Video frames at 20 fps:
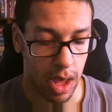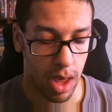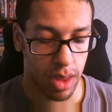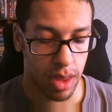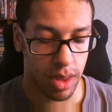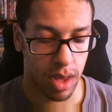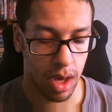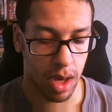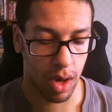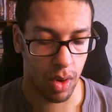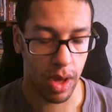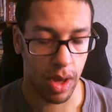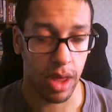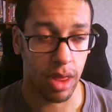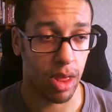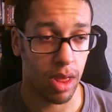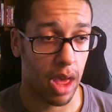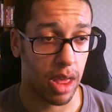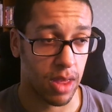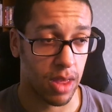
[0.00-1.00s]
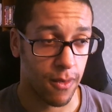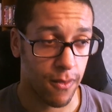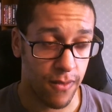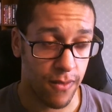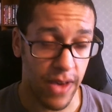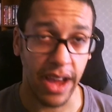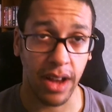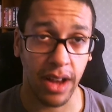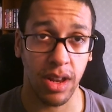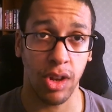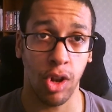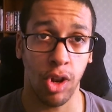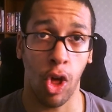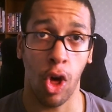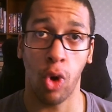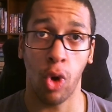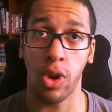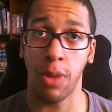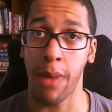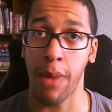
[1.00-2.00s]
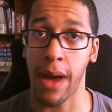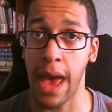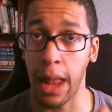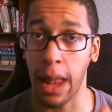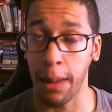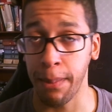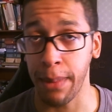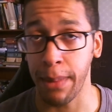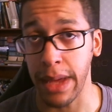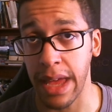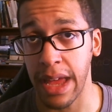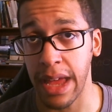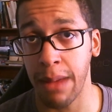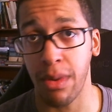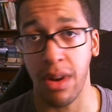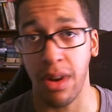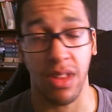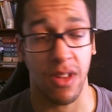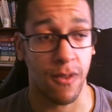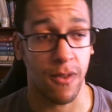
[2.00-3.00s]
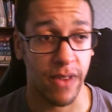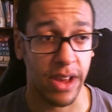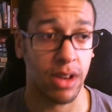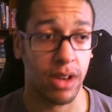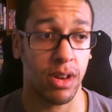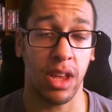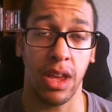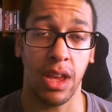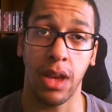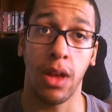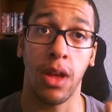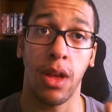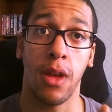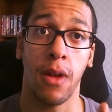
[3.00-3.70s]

So it's affecting not only my LPing, but it's affecting